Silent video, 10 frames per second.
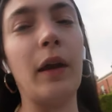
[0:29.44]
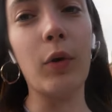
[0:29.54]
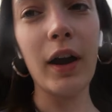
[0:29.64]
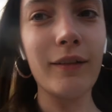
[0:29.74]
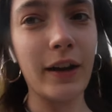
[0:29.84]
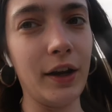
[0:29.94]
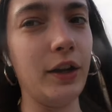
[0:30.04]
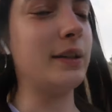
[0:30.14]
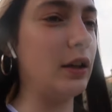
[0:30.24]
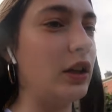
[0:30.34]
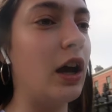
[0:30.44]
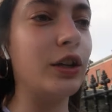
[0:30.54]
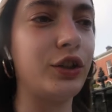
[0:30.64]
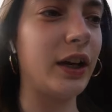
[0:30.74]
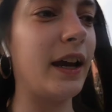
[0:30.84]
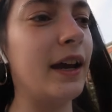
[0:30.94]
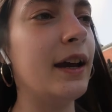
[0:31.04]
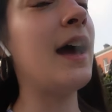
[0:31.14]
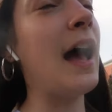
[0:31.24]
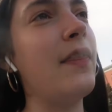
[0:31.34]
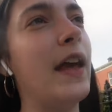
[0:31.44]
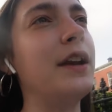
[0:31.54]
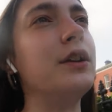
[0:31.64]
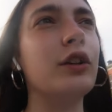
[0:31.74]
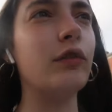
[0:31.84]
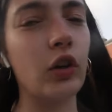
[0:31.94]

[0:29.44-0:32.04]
they were in until last year, and then you've